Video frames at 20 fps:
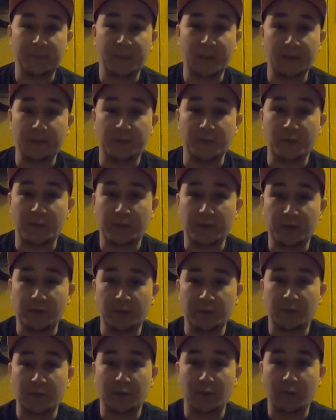if you can
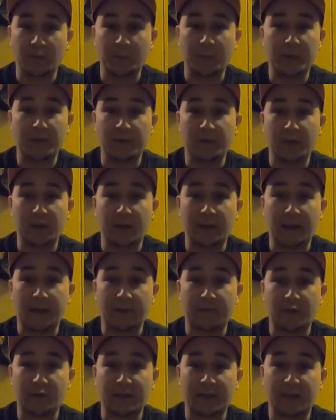do a little bit of a
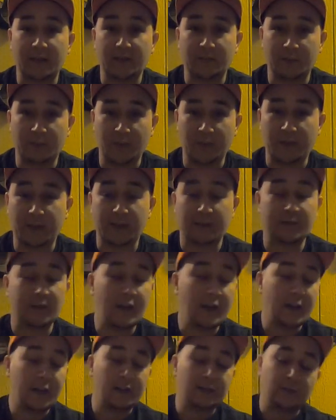advertisement with us.
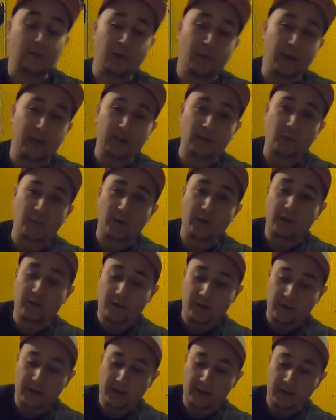So that's
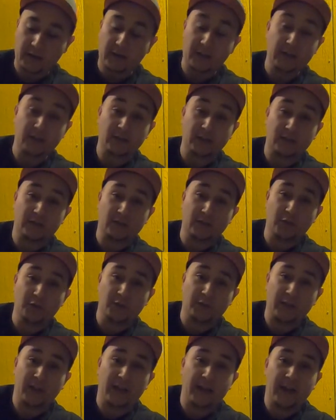where it leads us to
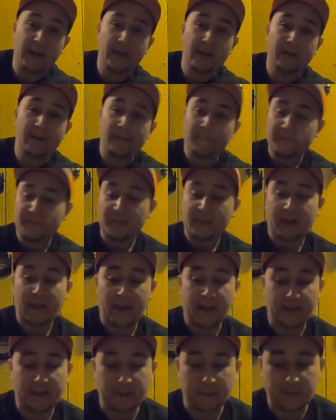today. I
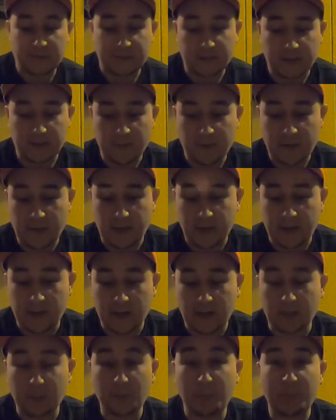had them send me a
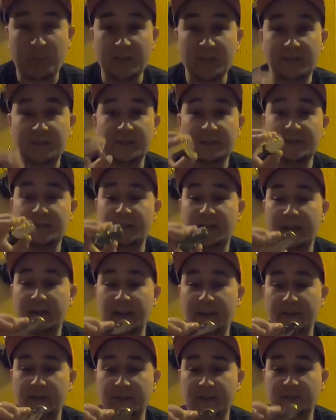couple pieces.
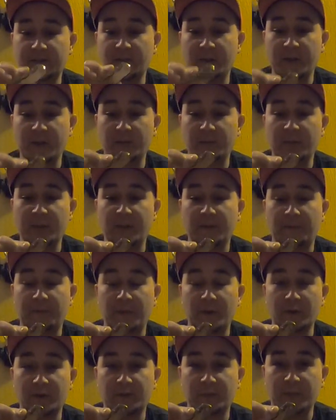Now this is going to be the
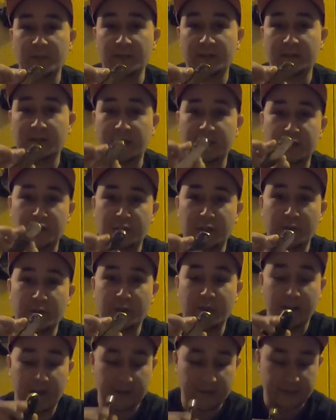first piece that I show you
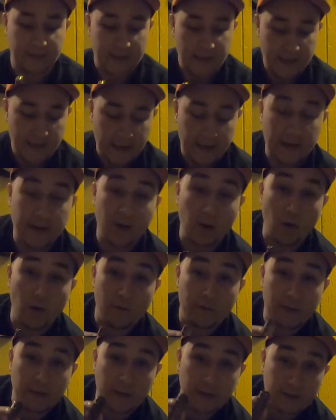guys, and
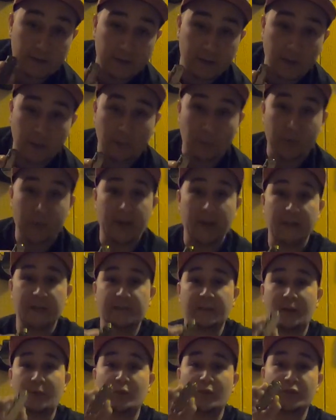over the next couple days
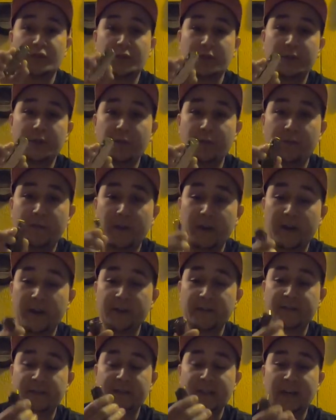I will show you
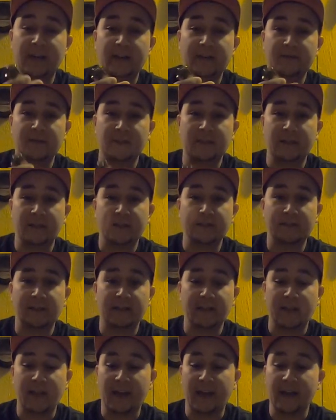various knives and things
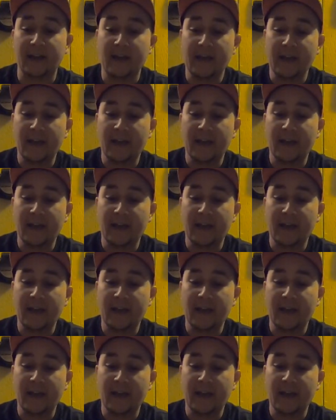like that,